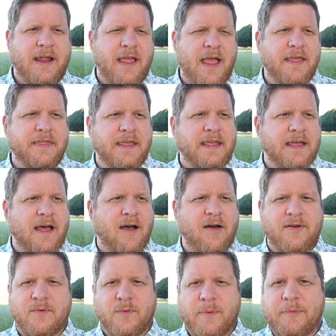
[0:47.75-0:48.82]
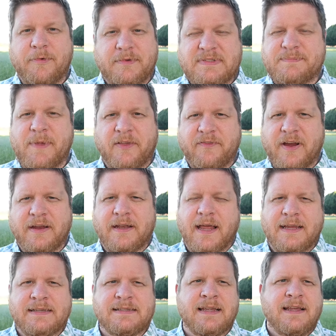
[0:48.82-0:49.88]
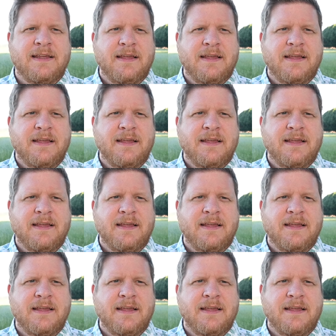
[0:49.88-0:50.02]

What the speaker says: I think on a woman it would smell very nice.